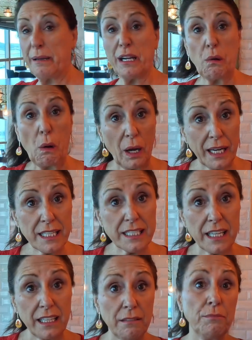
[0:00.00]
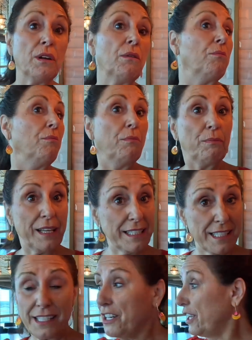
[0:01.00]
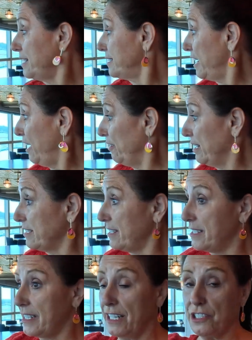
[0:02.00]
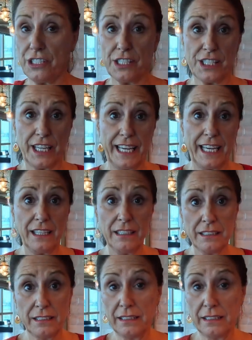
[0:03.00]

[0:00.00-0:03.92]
bit quieter, this is a nice area to sit just here,